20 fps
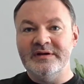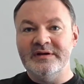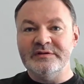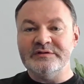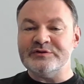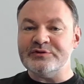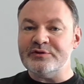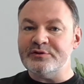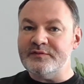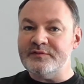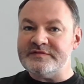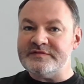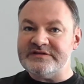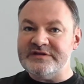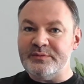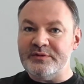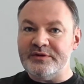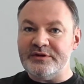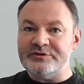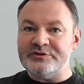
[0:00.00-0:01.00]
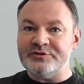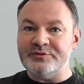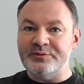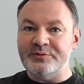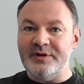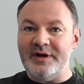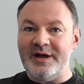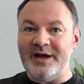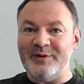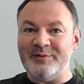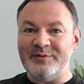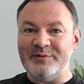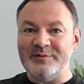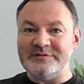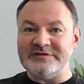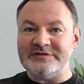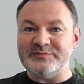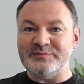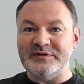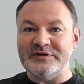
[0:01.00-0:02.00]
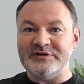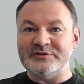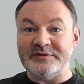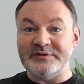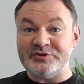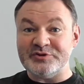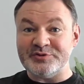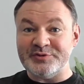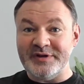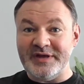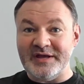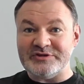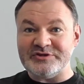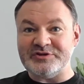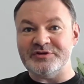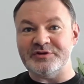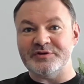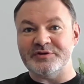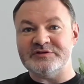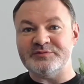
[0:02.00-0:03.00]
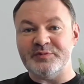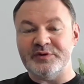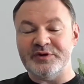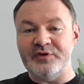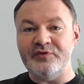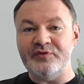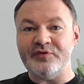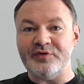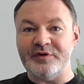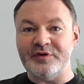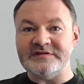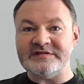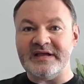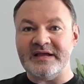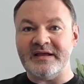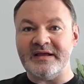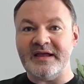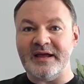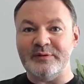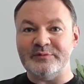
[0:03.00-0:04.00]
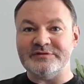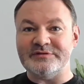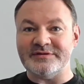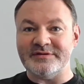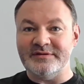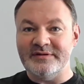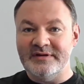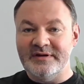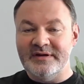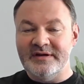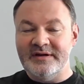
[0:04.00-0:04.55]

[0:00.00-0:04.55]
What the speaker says: sort of similar to how you speak to a triage nurse when you first encounter